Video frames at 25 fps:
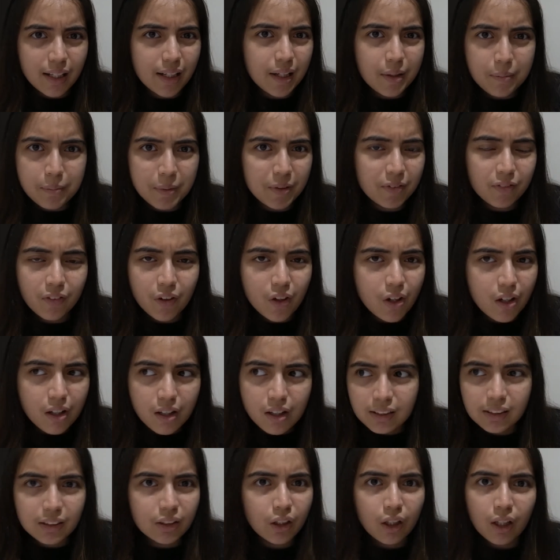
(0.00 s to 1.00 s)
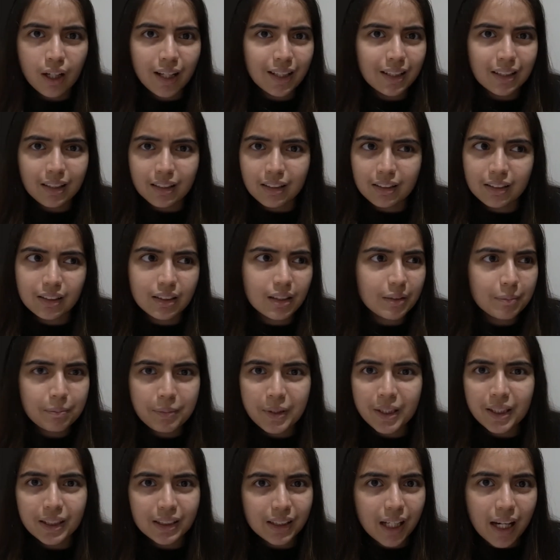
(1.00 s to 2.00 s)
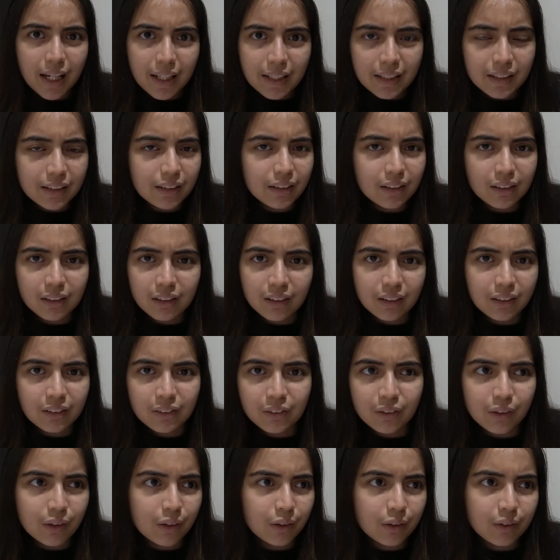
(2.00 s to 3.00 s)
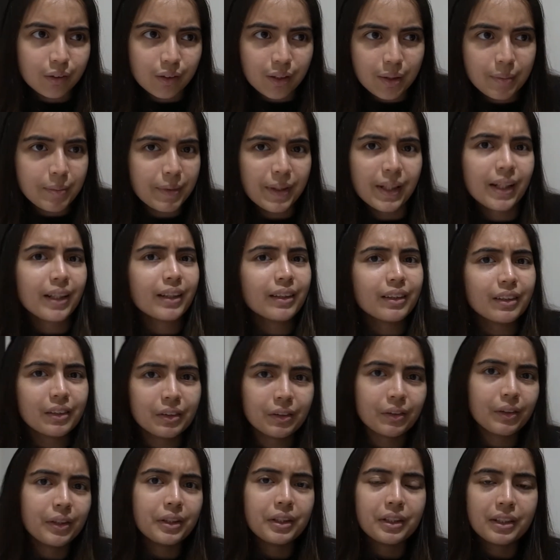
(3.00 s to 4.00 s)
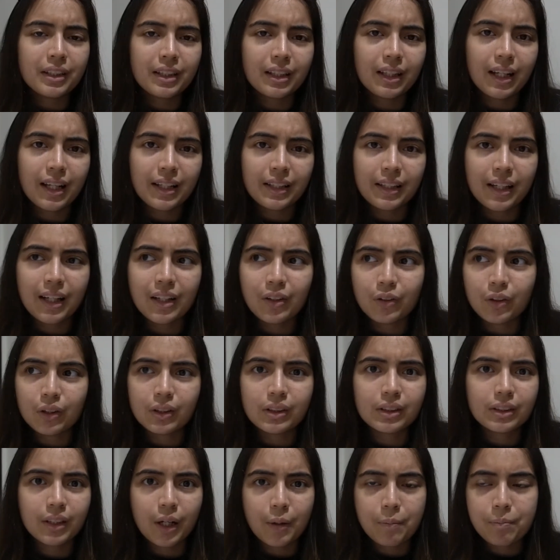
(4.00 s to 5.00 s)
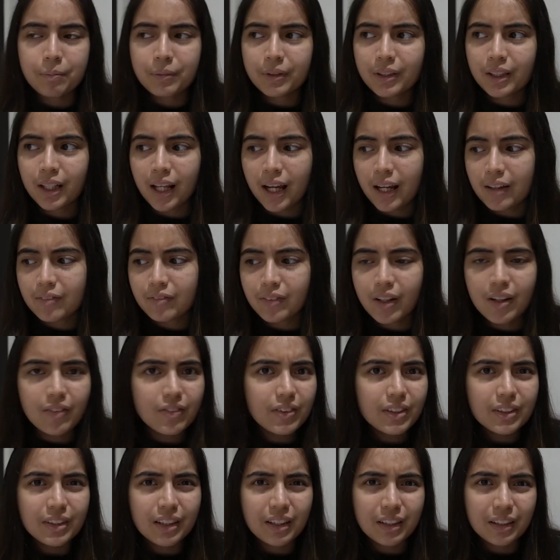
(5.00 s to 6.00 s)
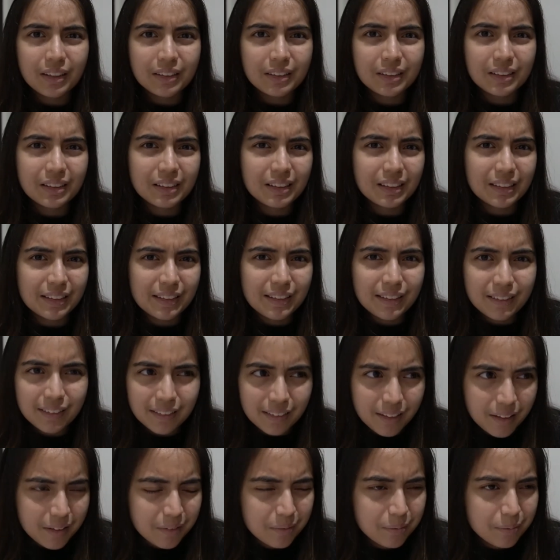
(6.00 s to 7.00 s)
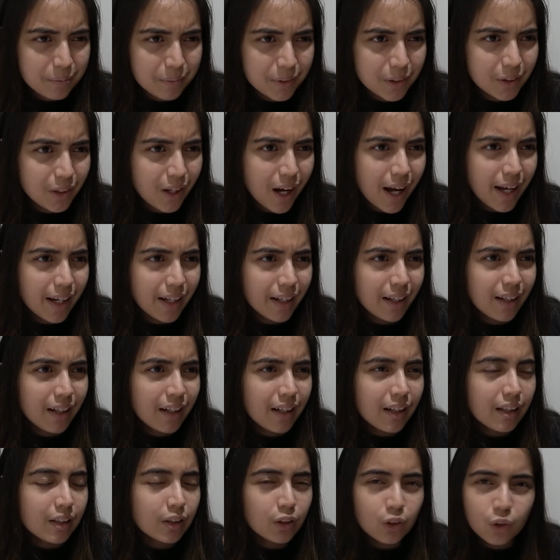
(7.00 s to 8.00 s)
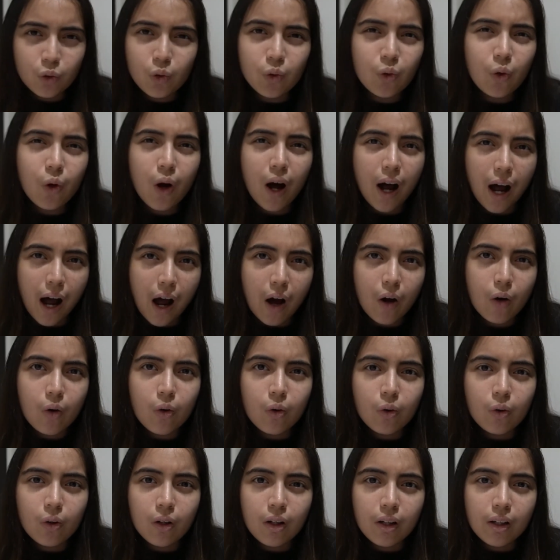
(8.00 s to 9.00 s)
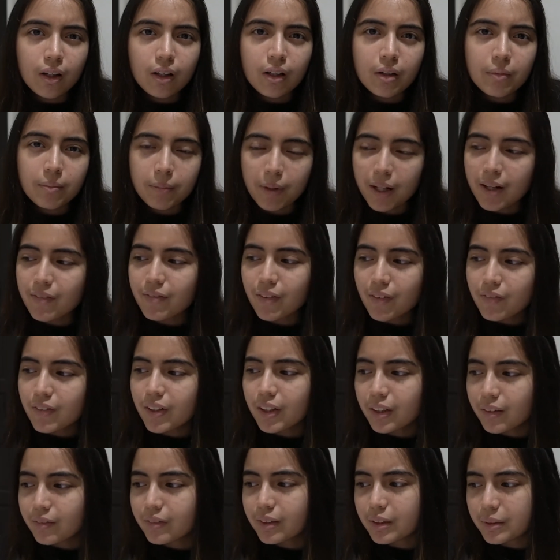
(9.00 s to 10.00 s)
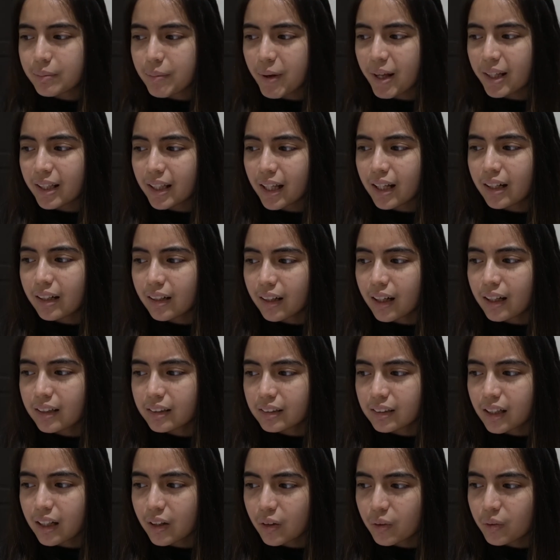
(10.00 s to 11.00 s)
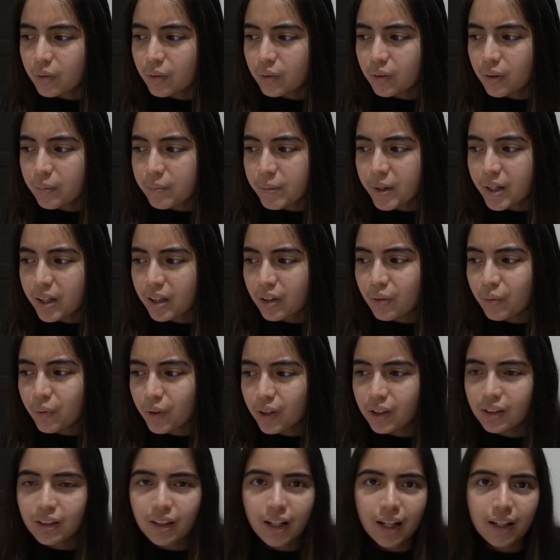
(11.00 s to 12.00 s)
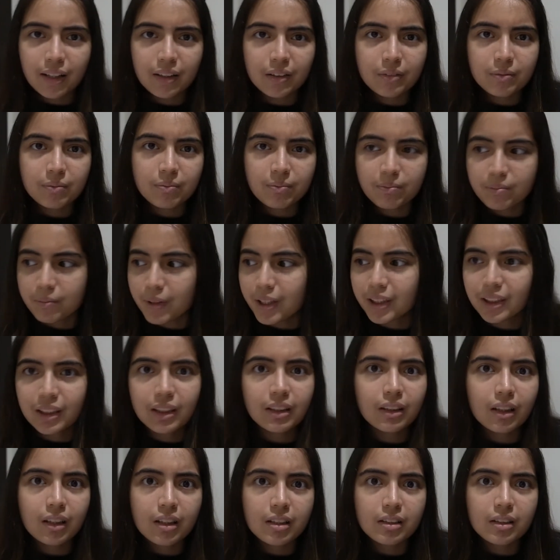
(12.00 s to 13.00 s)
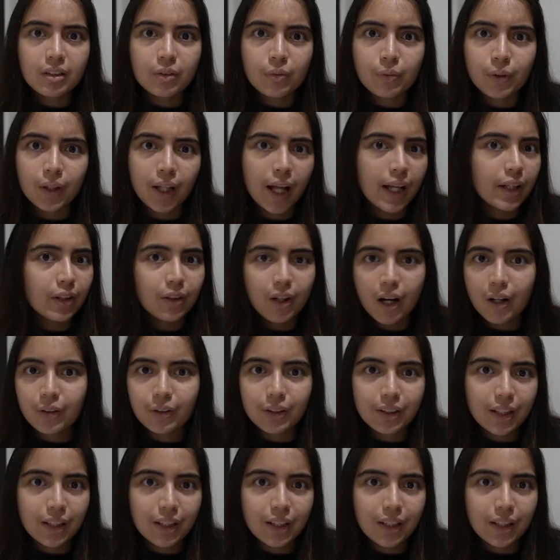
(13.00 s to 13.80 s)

name before. It's not like a Sleeping Giant or Demon Hunter or anything like that, or a Striper. Like, I've never seen them. So I don't know how, but I've never heard of this band that has like apparently one of the like best guitarists in the world. I don't know how did